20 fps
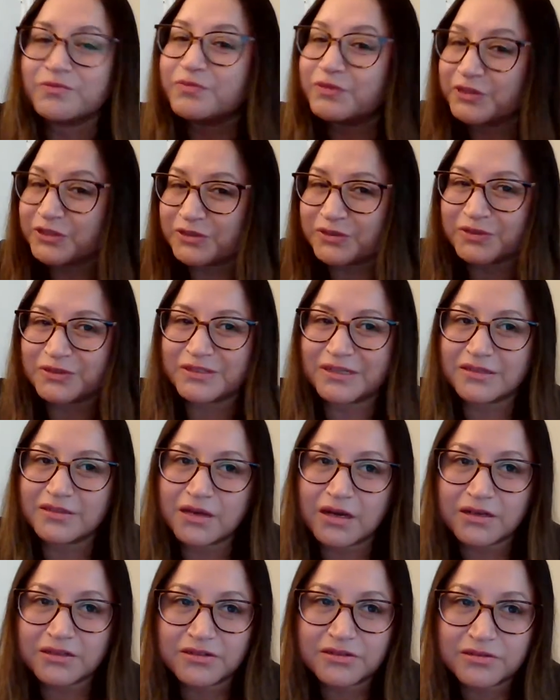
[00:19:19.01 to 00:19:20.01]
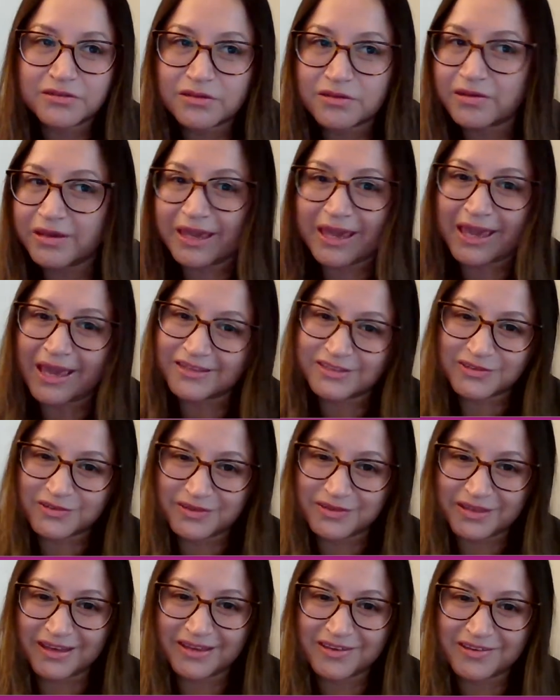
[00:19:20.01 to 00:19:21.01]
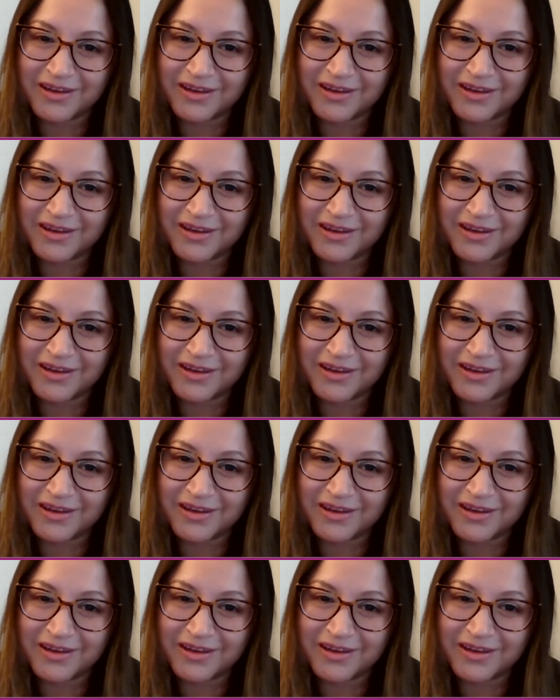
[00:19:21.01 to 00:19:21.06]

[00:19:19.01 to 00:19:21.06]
Versus a doctor, you can't do that.